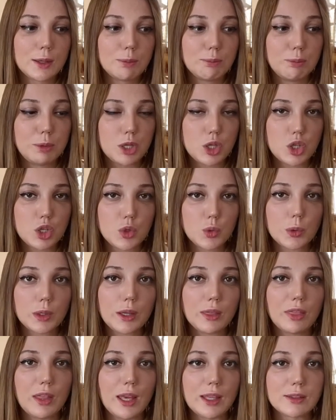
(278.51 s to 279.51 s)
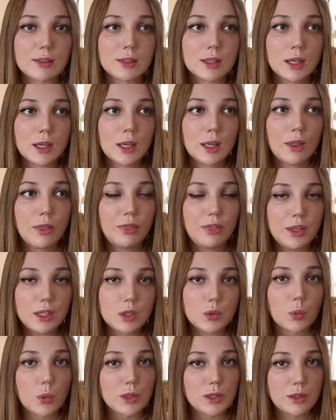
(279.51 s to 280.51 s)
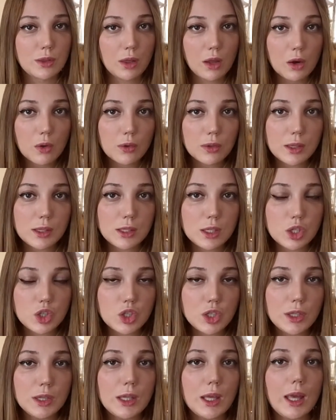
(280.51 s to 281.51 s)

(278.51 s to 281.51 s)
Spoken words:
be sure that this was their decision